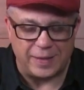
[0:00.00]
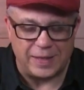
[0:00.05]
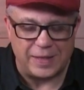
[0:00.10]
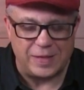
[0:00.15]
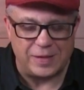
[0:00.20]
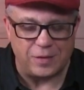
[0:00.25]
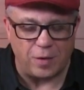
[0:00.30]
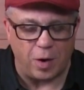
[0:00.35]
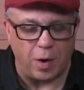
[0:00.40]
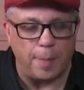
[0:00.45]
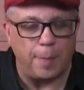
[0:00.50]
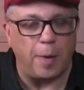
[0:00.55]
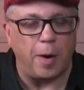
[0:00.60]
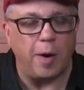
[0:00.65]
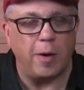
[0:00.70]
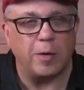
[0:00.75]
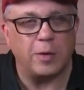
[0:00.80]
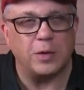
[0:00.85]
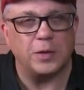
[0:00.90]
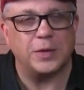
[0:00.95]
These are
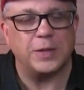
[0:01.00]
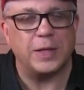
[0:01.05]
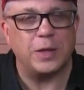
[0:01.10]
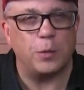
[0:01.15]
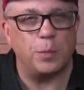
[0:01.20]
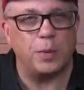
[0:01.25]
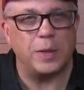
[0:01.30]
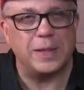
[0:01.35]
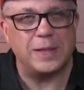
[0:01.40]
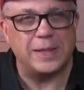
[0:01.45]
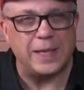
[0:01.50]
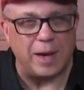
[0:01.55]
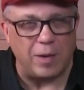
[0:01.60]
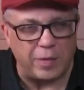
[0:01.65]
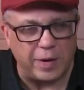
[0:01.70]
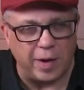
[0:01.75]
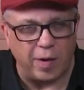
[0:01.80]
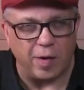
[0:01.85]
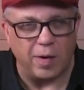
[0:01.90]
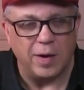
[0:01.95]
particles that you place
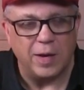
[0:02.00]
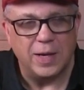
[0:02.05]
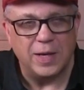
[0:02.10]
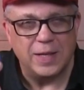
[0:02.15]
out here.